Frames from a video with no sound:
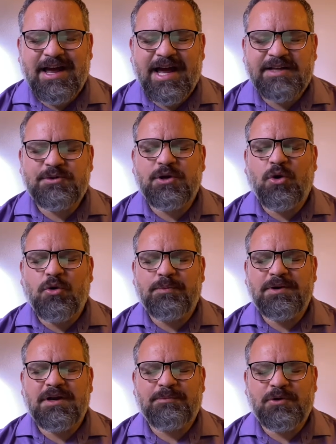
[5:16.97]
as we
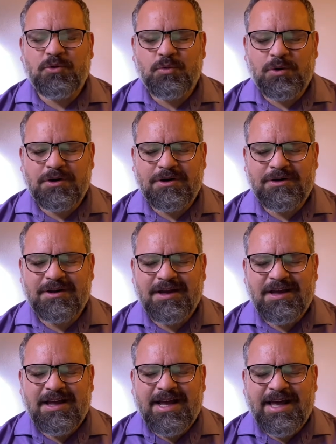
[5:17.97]
open up your word
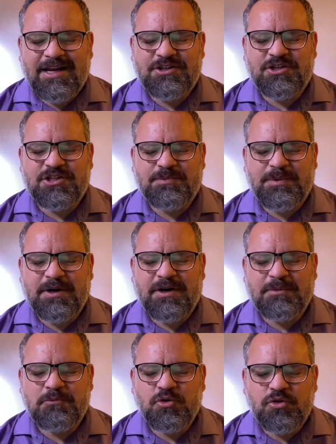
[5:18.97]
and as your
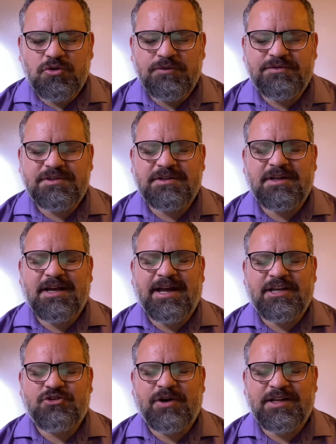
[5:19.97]
spirit moves
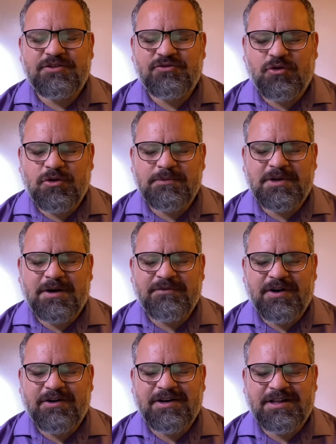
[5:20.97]
and transforms our
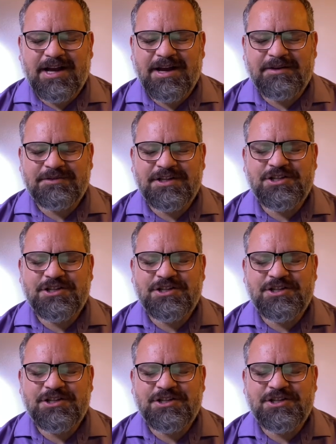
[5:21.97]
very lives.